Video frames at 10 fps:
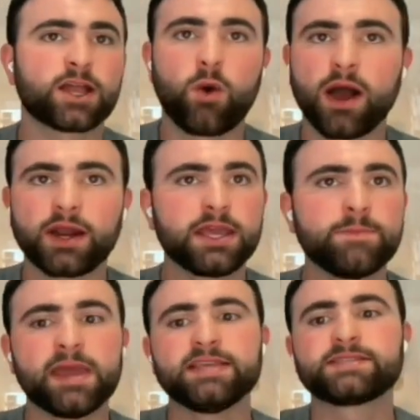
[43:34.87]
is the
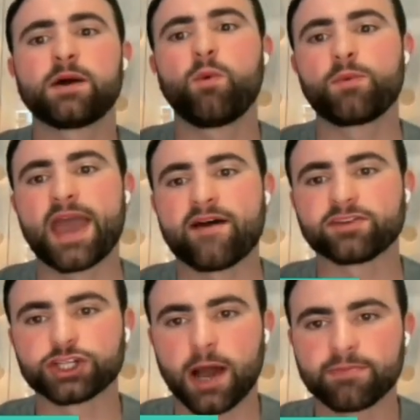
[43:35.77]
quantity based on
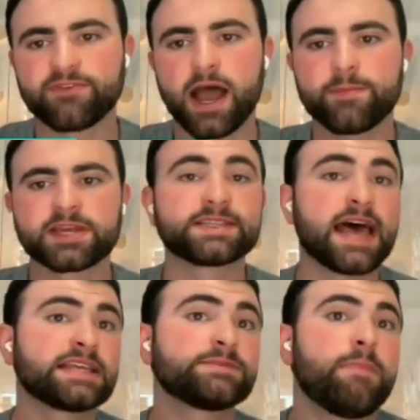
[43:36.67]
what we have in
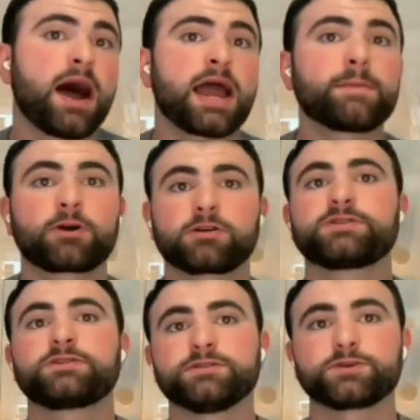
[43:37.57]
Shopify, because that is
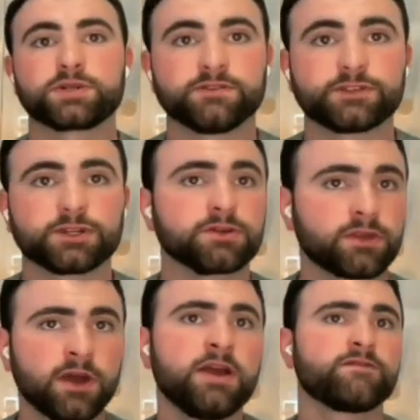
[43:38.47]
my personal
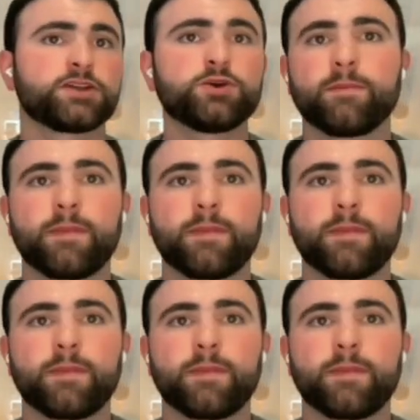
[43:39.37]
source of truth.